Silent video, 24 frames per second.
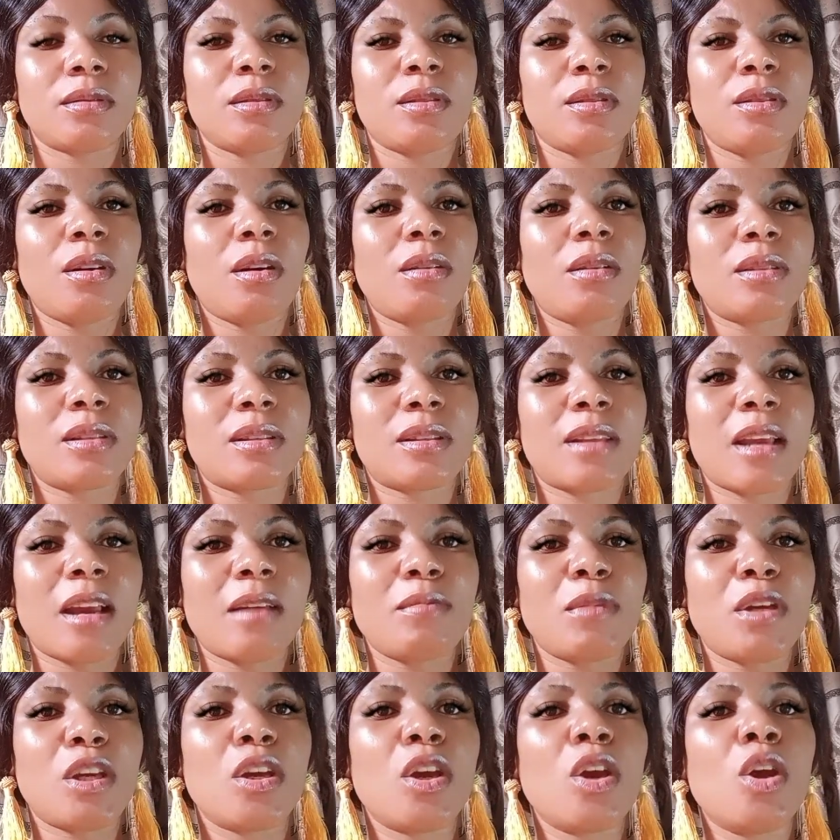Do you
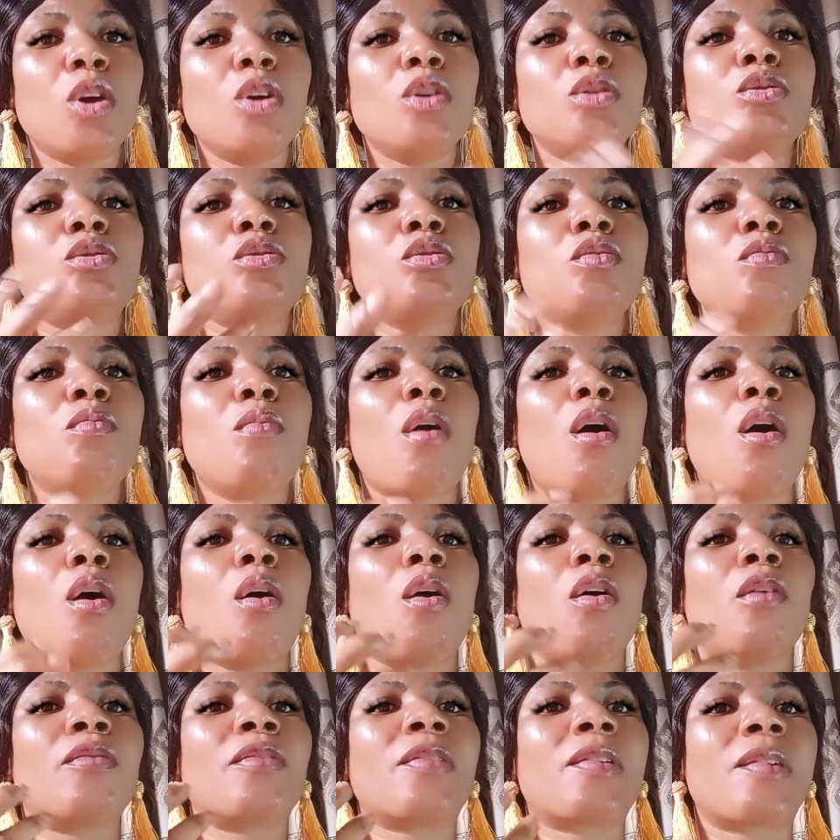understand me? Do
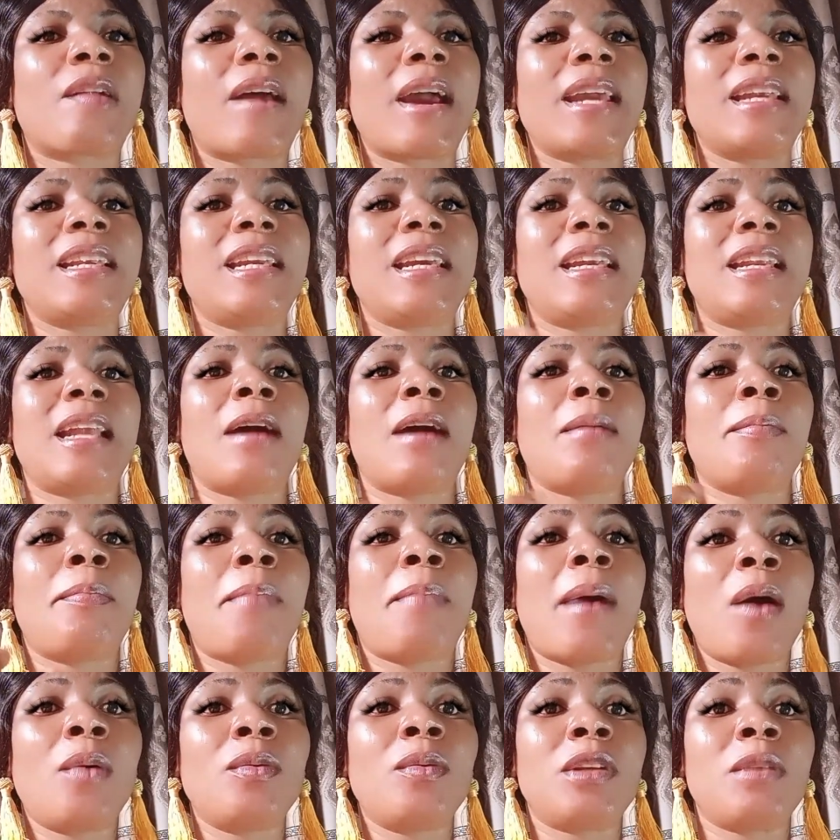more of grinding than
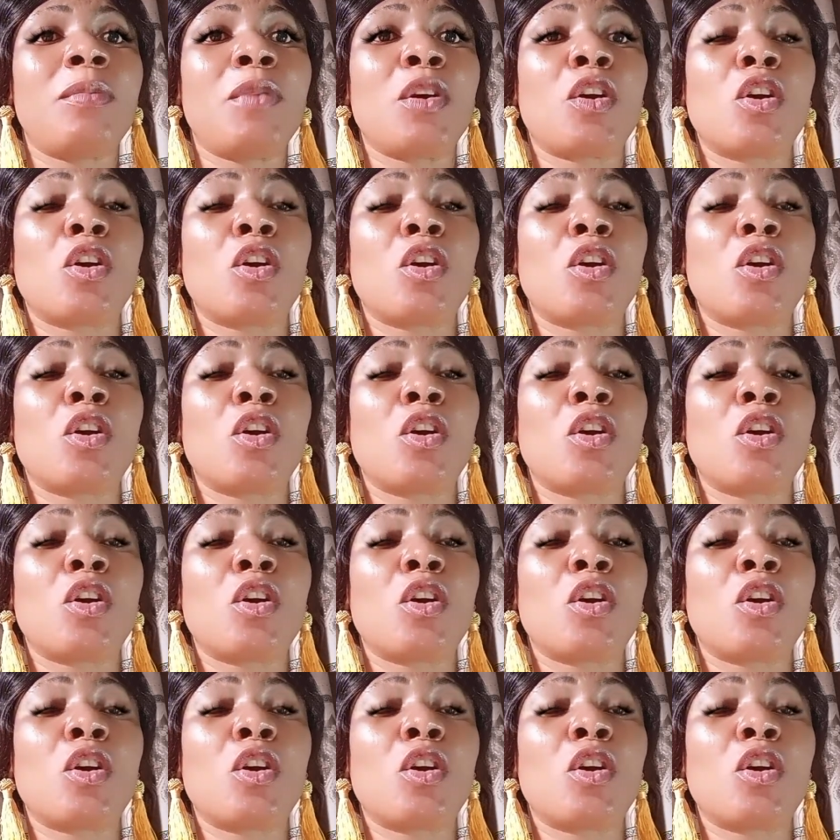pounding,